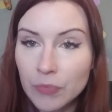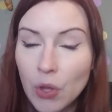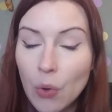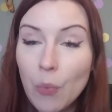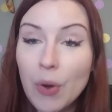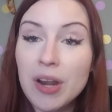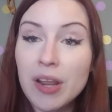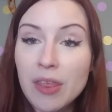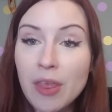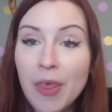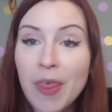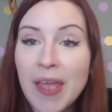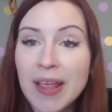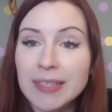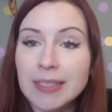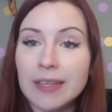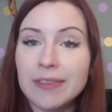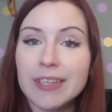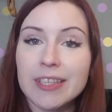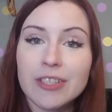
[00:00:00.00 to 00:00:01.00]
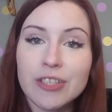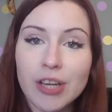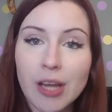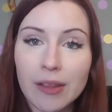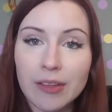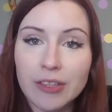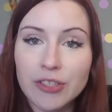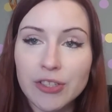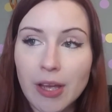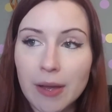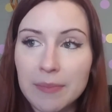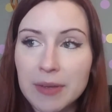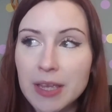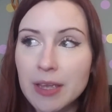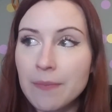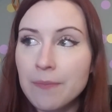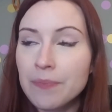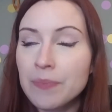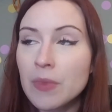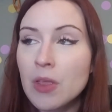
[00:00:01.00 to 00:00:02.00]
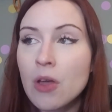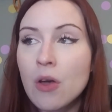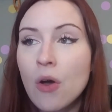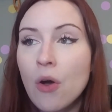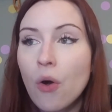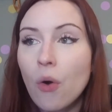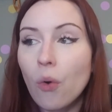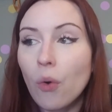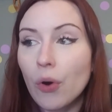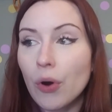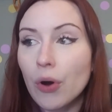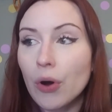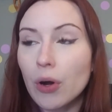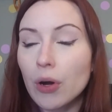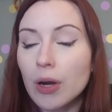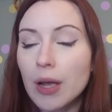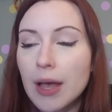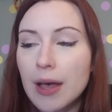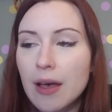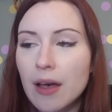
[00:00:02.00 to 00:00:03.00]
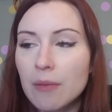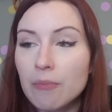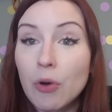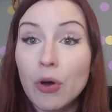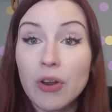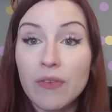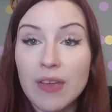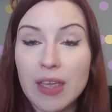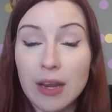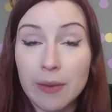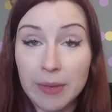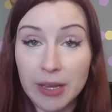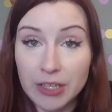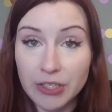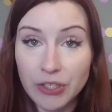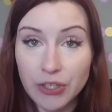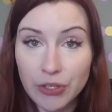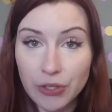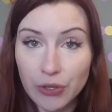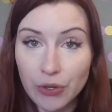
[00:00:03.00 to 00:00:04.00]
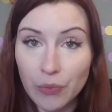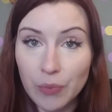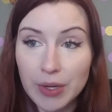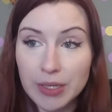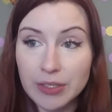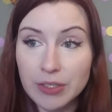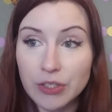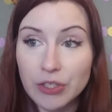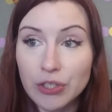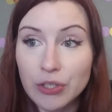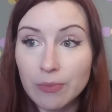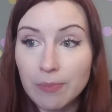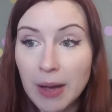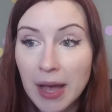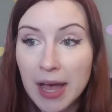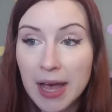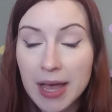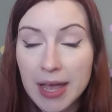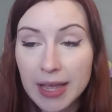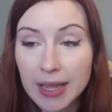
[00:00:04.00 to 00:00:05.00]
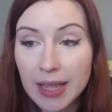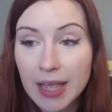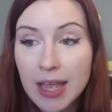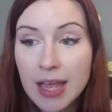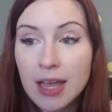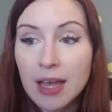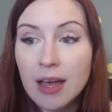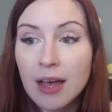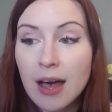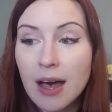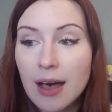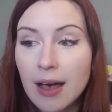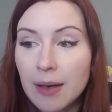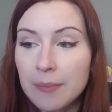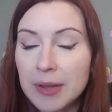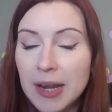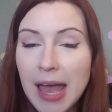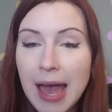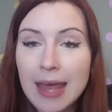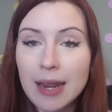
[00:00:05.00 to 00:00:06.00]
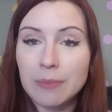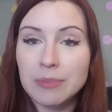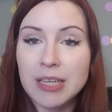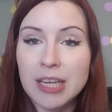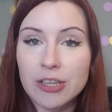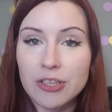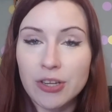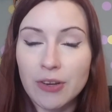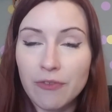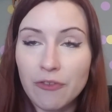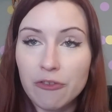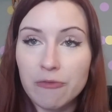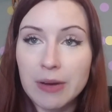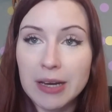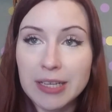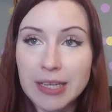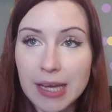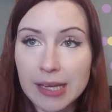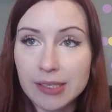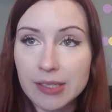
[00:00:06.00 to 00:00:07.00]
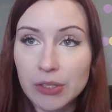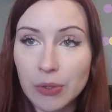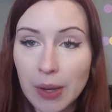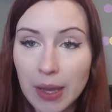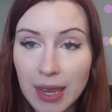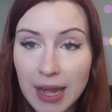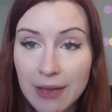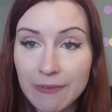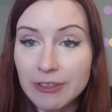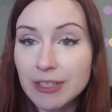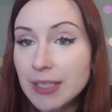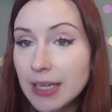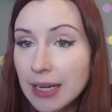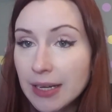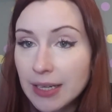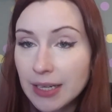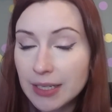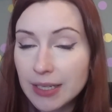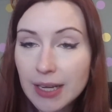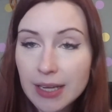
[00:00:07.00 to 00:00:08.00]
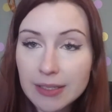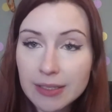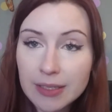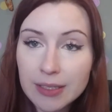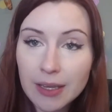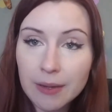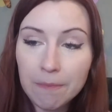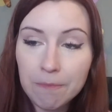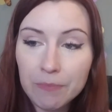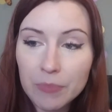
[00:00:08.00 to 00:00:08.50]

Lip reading: One of the things that this challenge taught me or motivated me to do was to buy an adaptation for my desk so I can have a standing desk.